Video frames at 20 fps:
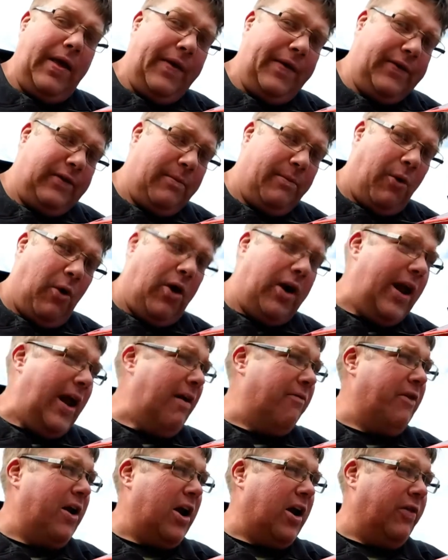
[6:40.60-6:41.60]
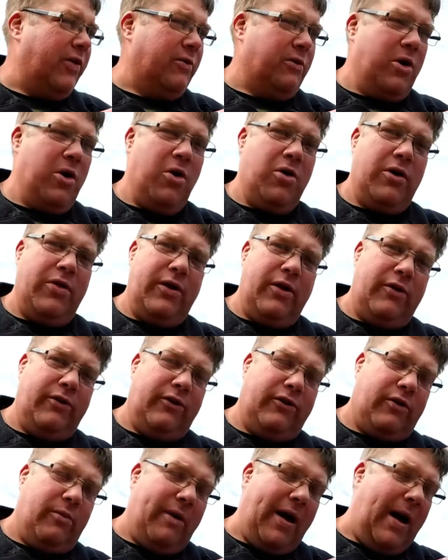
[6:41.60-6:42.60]
It's important to have that on the road, and there's
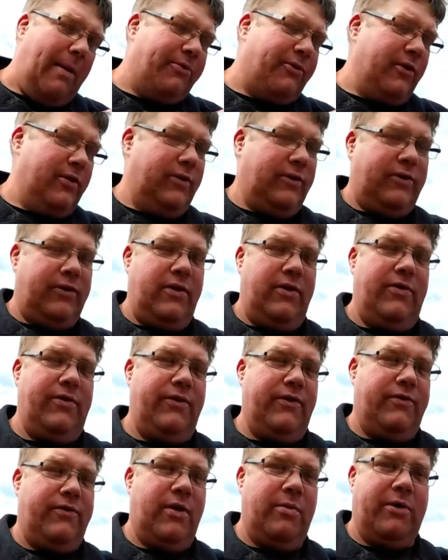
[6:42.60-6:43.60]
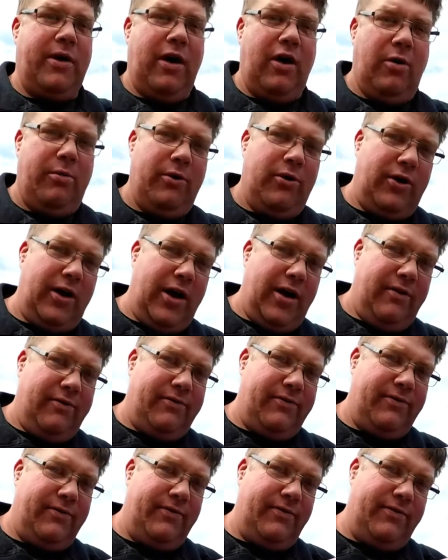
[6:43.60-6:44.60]
just some options from Caribou Dave.
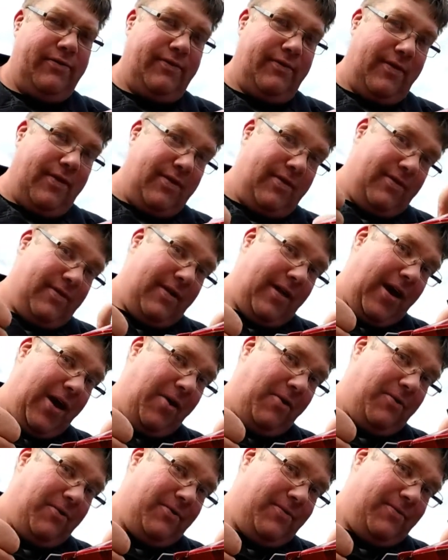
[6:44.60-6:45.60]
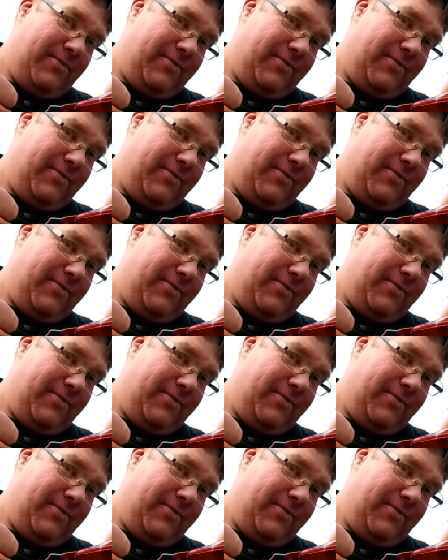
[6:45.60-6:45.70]
Out.